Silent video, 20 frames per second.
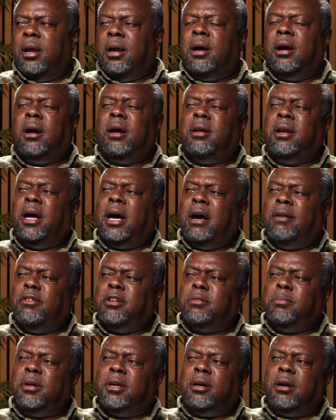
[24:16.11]
a novice,
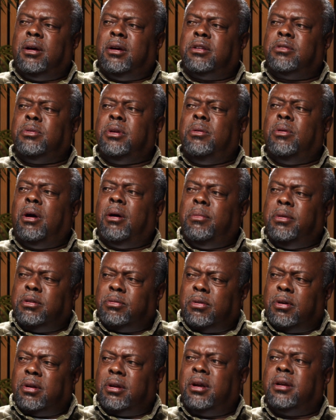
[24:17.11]
because we've always
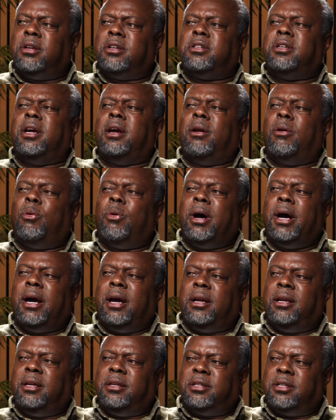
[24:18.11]
wanted to understand
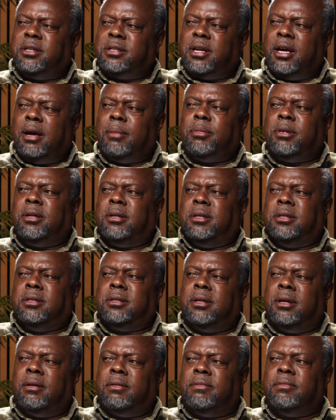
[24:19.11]
why this is
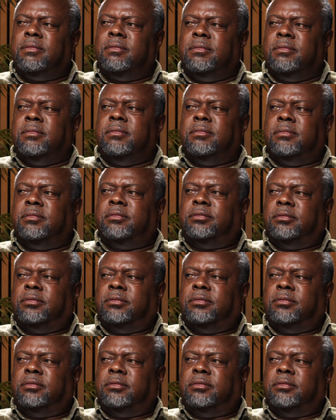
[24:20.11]
happening.